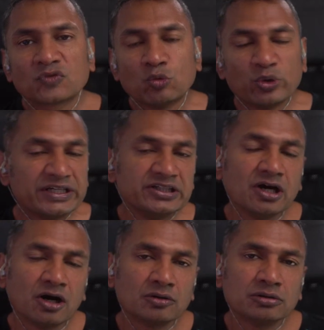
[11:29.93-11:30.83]
We
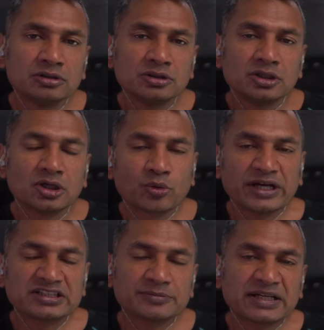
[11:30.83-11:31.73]
know
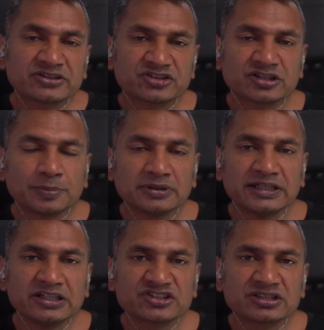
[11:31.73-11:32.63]
Greater Manchester
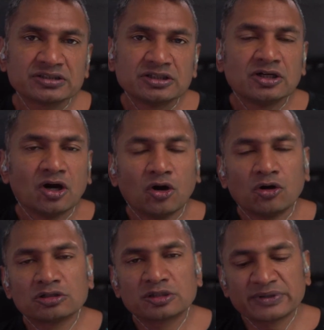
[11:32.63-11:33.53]
Police,
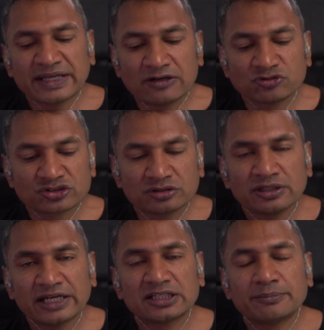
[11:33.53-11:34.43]
Oldham
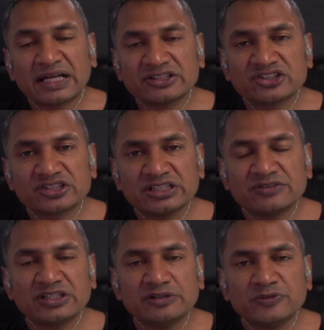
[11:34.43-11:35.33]
Council and the Manchester
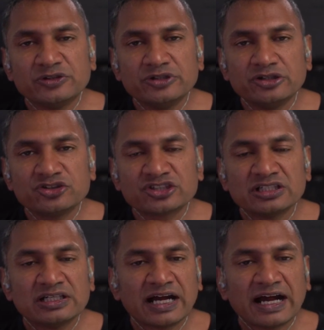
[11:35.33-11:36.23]
Evening News
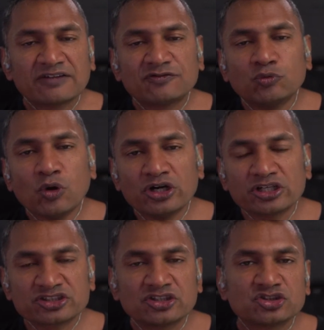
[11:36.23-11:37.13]
have
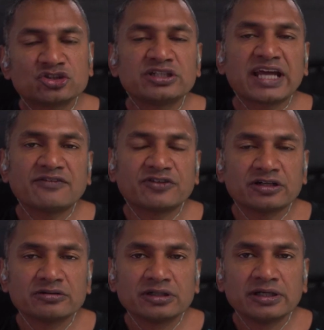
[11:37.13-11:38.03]
worked
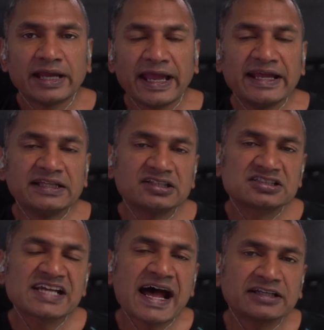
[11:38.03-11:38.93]
together in
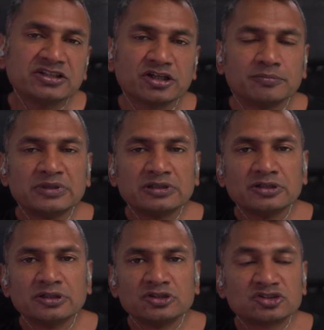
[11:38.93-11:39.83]
tandem
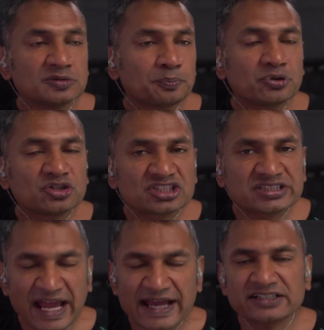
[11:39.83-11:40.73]
to
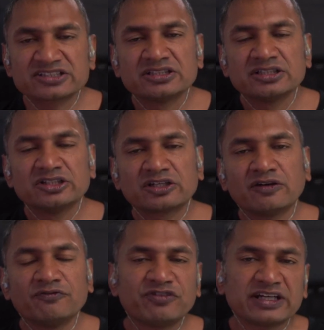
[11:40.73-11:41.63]
protect the
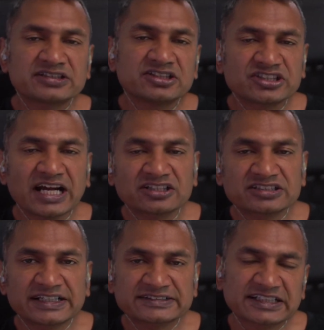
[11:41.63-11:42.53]
convicted child
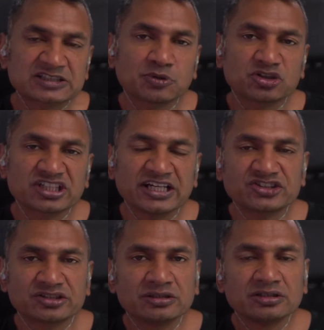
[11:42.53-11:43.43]
sex
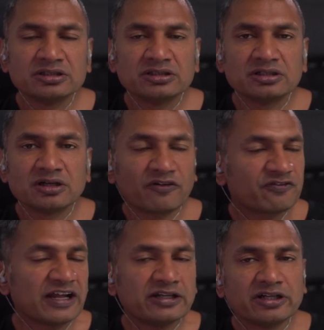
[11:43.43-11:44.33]
exploitation
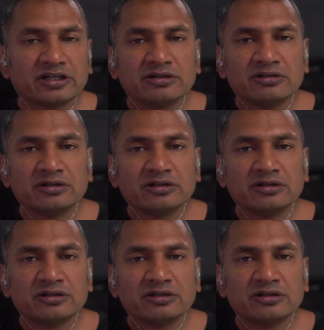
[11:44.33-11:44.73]
offender,